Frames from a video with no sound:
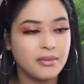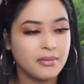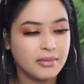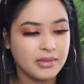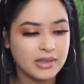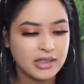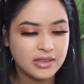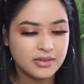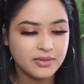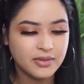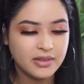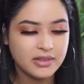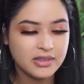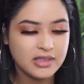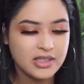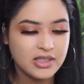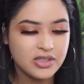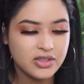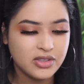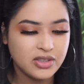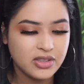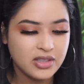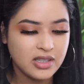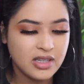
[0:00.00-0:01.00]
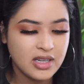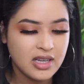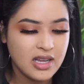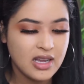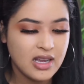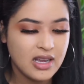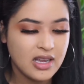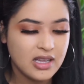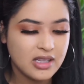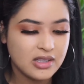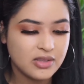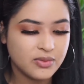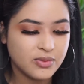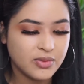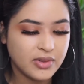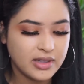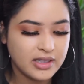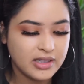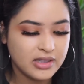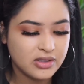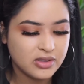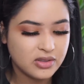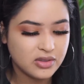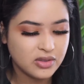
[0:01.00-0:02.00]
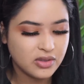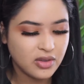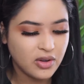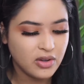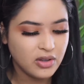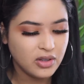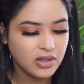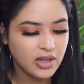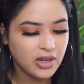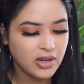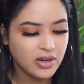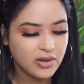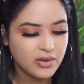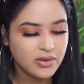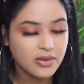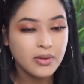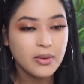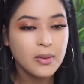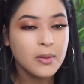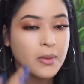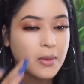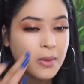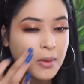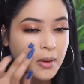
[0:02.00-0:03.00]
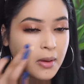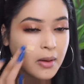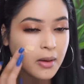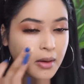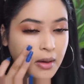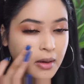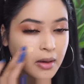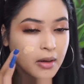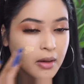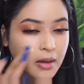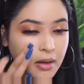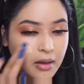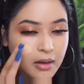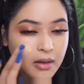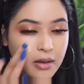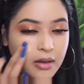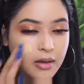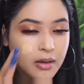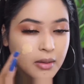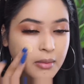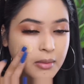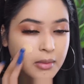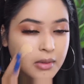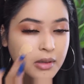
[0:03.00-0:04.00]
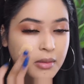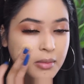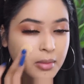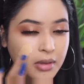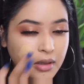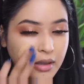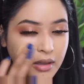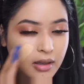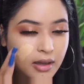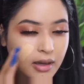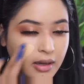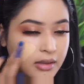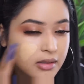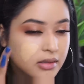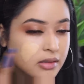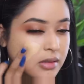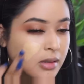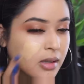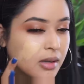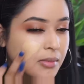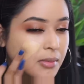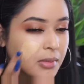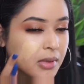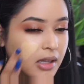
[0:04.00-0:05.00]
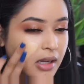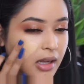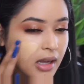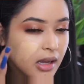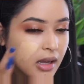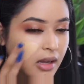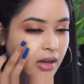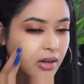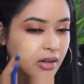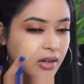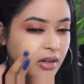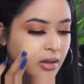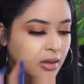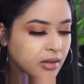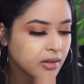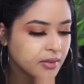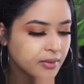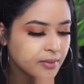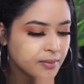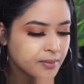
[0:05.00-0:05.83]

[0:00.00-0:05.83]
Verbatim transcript: this foundation is running so low i'm gonna apply some here